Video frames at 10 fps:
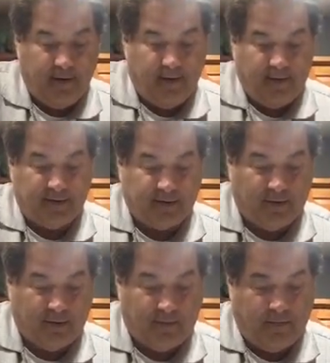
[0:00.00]
And
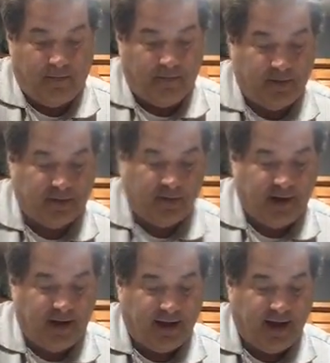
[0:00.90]
so I
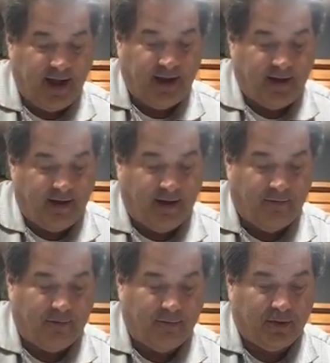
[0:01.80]
get it kind of
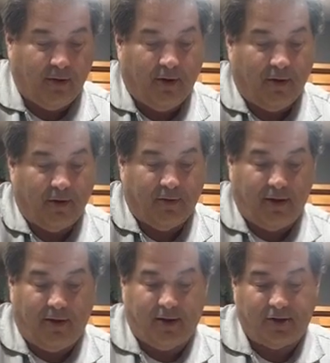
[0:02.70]
covered with all the
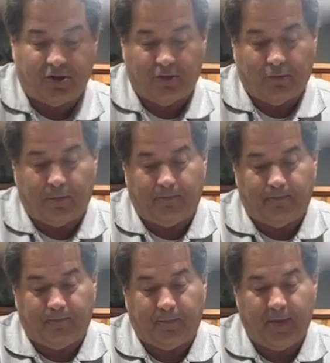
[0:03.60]
au jus.
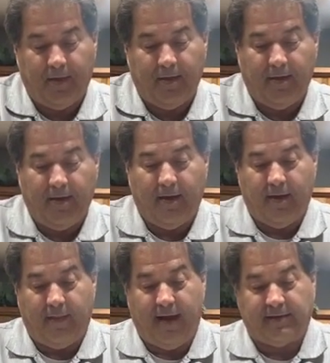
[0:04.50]

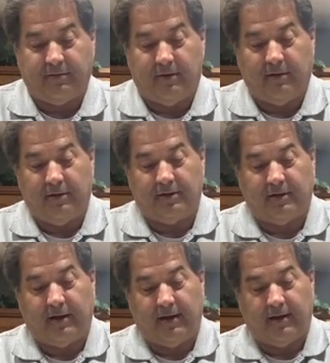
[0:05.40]
And that's what it looks
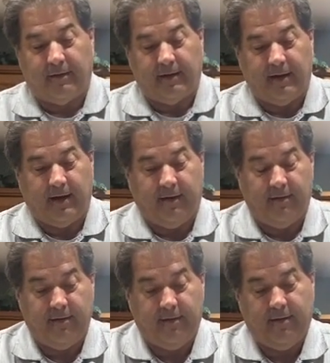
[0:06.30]
like, okay?
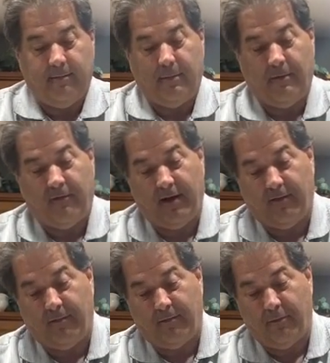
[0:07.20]
Maybe if I
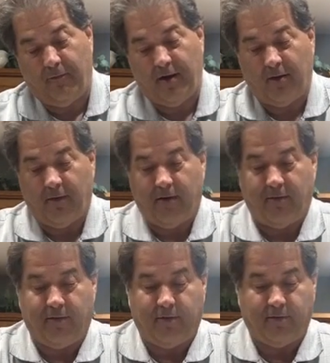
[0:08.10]
even move that around
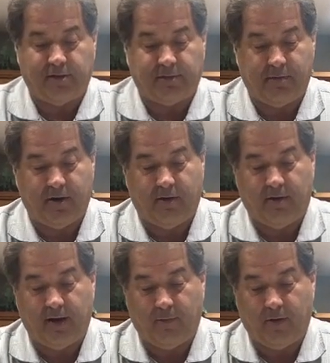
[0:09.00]
in there, a little spin around,
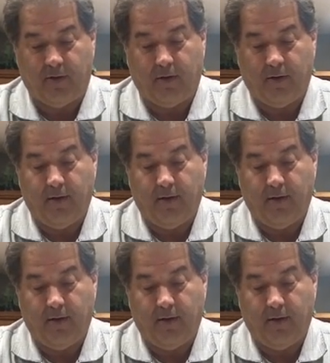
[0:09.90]
I'll get more there.